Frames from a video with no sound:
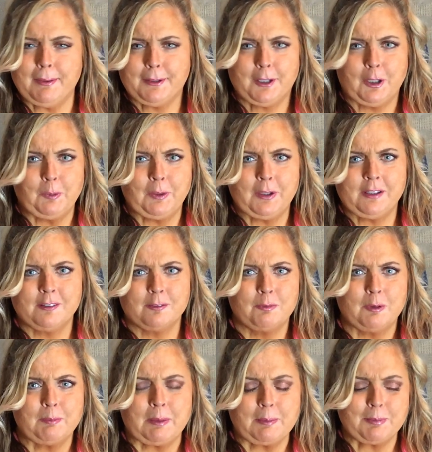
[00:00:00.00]
I don't know what, other,
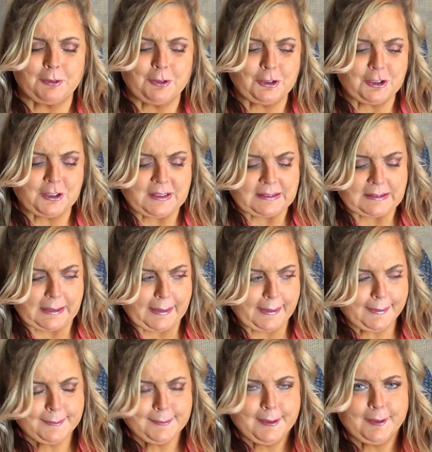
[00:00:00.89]
what people usually
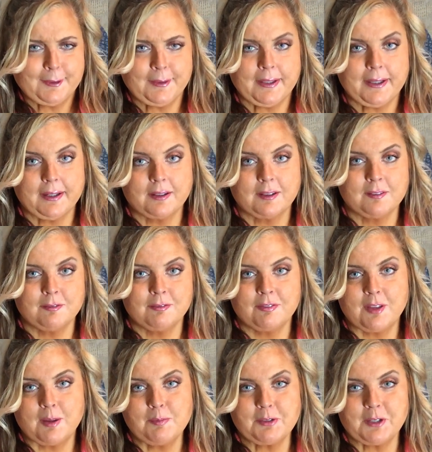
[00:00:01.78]
say. I don't care.
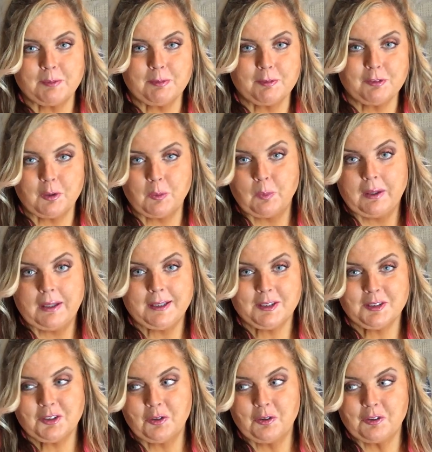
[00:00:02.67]
Thumbs it up if you want.
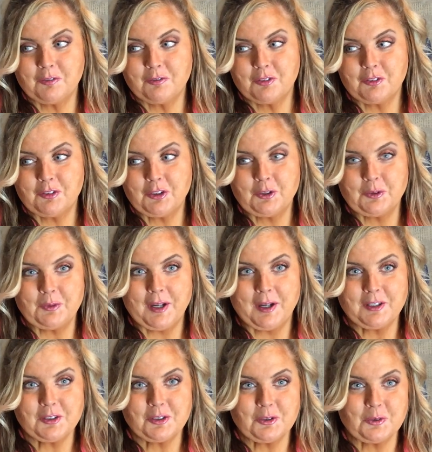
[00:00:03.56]
Don't, if you don't
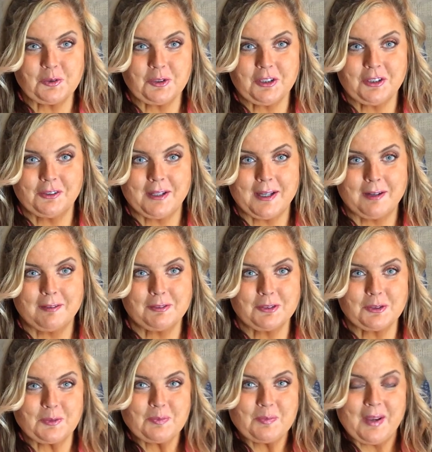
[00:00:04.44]
have to, you don't
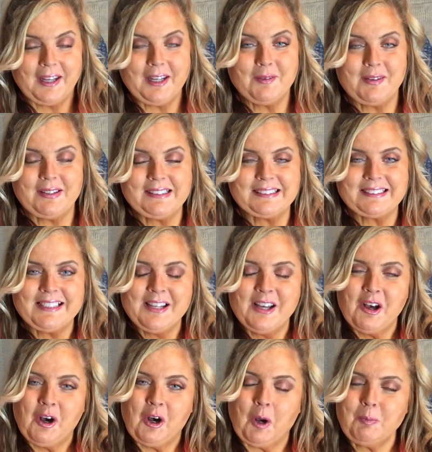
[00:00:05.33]
have to. Anyways,
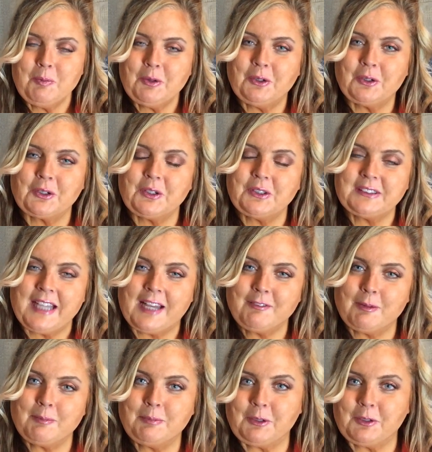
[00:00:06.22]
hope you girls
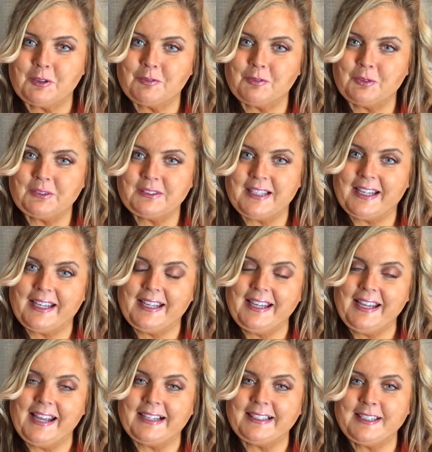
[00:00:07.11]
have a beautiful
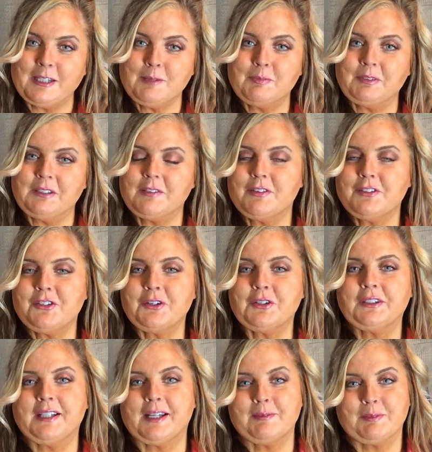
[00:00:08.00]
day and keep living
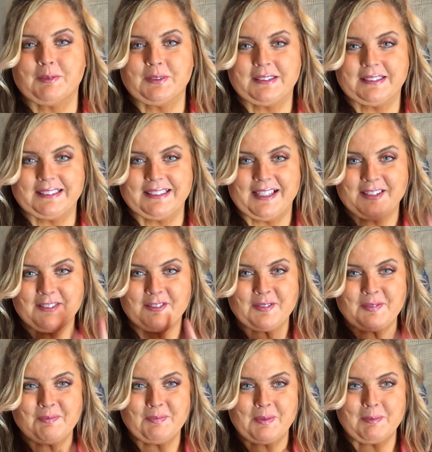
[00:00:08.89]
your glamorous life.
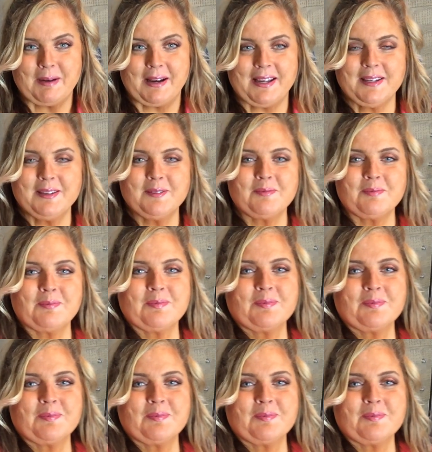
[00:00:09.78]
Bye-bye.